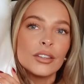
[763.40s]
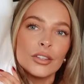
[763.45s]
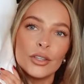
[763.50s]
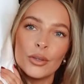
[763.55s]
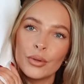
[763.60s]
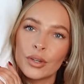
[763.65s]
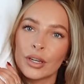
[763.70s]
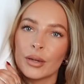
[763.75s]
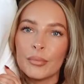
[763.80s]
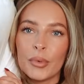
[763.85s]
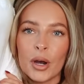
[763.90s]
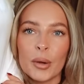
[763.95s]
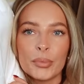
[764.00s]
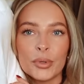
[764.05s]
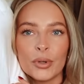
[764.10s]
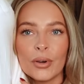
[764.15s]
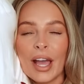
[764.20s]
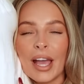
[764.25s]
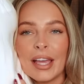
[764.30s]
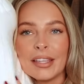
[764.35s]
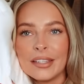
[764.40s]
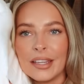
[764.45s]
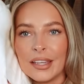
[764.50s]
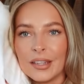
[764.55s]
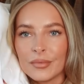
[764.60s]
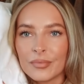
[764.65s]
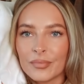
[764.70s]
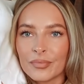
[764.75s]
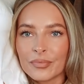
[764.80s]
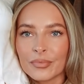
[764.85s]
you can pop your head
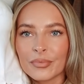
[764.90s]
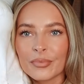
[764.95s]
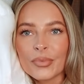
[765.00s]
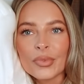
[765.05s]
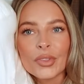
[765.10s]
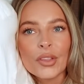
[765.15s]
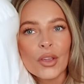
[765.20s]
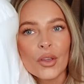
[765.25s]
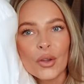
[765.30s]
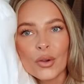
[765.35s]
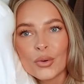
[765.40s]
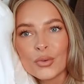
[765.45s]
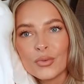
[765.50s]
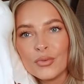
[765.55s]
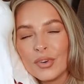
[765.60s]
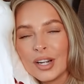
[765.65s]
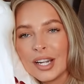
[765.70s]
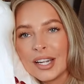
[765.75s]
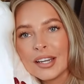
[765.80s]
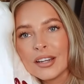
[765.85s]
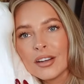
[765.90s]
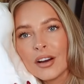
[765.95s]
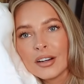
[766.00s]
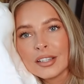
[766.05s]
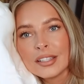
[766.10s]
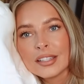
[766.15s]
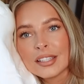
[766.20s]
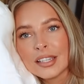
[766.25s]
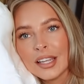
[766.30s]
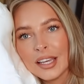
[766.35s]
in really
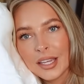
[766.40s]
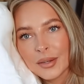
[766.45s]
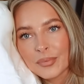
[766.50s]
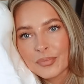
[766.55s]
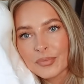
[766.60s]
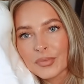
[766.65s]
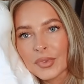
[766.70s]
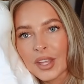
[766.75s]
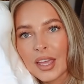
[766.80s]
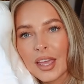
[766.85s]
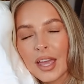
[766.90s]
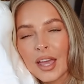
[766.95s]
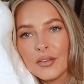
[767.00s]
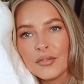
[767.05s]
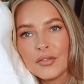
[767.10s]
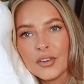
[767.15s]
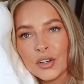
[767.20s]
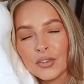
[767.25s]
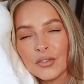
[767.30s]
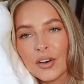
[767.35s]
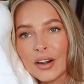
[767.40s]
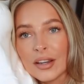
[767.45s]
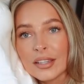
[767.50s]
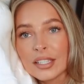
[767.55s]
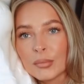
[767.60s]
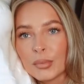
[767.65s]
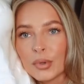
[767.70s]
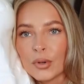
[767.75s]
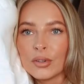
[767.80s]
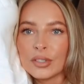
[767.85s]
nicely and feel very
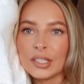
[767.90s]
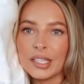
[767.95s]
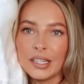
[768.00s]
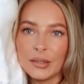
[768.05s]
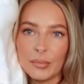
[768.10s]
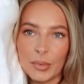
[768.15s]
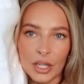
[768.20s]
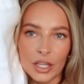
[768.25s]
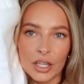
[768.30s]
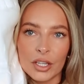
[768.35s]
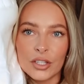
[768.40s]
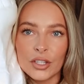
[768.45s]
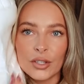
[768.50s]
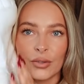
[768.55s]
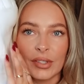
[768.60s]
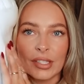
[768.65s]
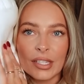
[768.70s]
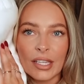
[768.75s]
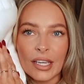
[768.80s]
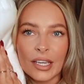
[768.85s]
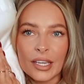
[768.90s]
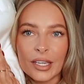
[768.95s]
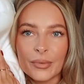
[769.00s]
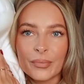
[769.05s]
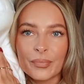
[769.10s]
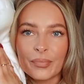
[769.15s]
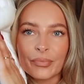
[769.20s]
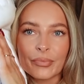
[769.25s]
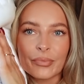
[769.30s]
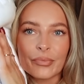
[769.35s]
supported. But can you see
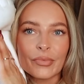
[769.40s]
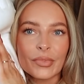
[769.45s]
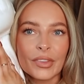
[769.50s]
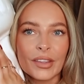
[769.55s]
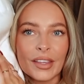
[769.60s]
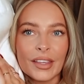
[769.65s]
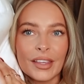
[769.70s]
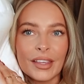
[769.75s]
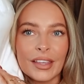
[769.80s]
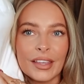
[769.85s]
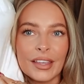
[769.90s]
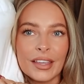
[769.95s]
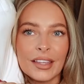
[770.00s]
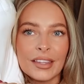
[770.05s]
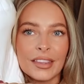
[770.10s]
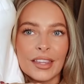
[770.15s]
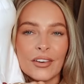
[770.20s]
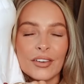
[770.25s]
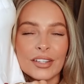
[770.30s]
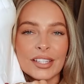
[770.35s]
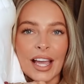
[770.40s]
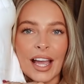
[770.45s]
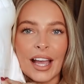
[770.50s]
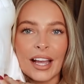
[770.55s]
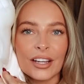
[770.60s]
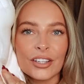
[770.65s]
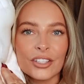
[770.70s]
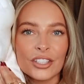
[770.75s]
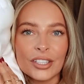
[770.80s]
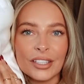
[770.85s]
there is
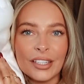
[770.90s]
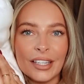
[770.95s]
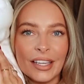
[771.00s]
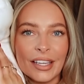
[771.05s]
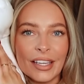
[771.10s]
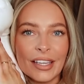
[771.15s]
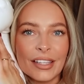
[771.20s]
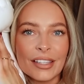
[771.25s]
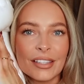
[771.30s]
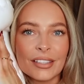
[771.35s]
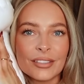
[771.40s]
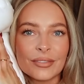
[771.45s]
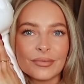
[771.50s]
actually